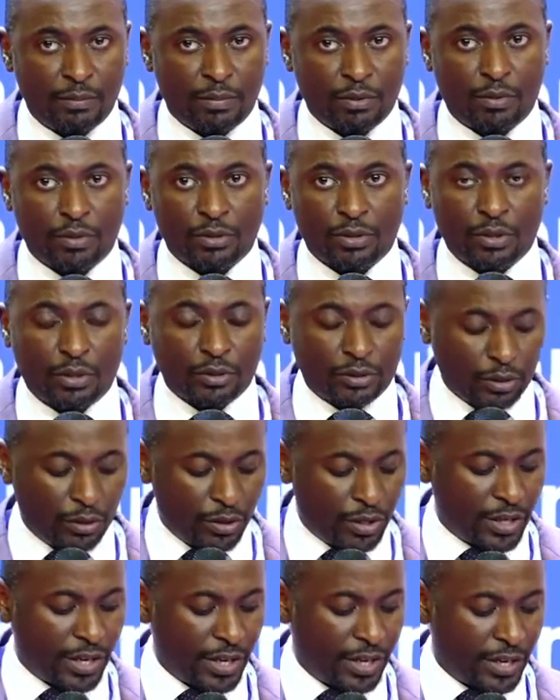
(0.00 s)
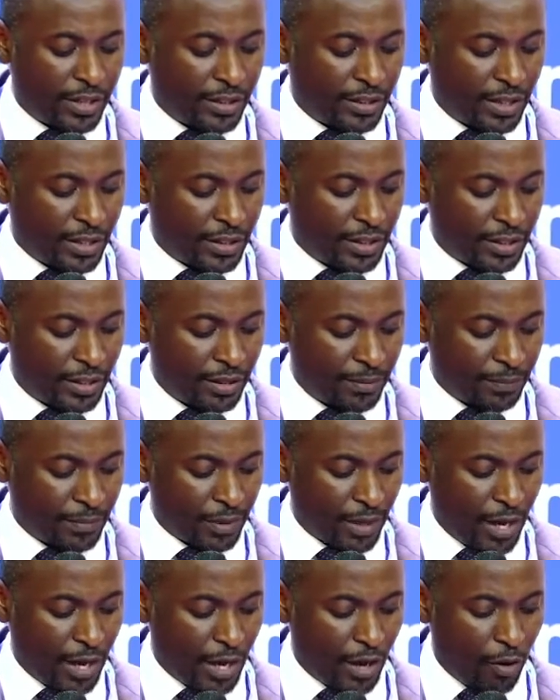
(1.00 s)
because not only is it
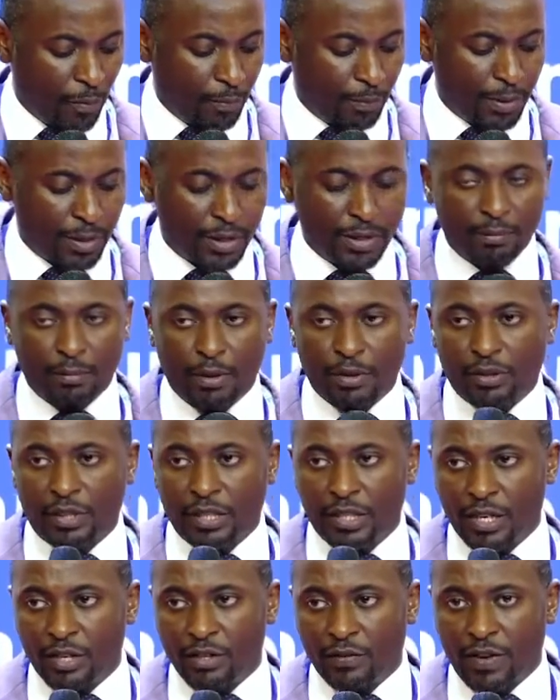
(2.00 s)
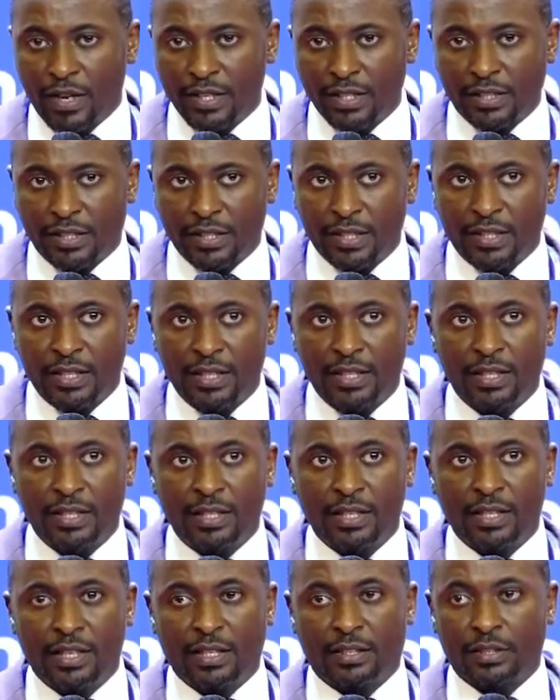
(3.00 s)
helping Mount Kenya University,
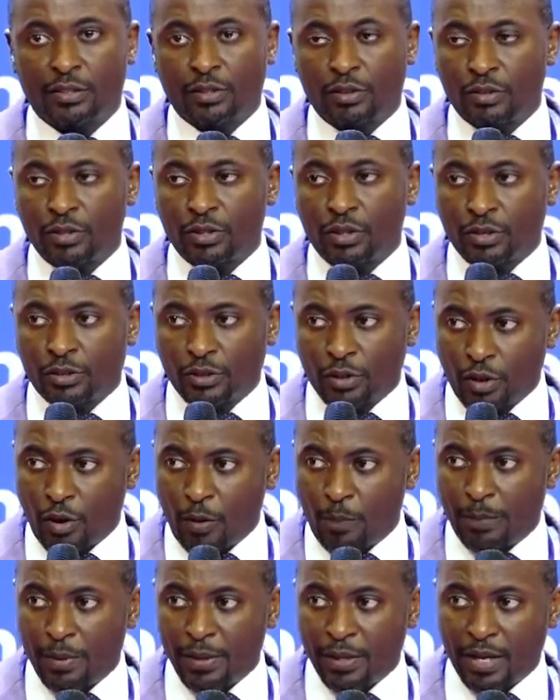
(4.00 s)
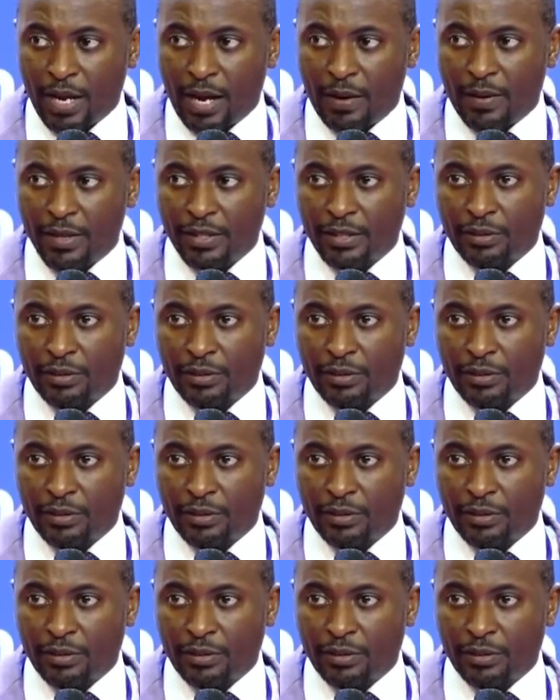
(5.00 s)
it's also helping our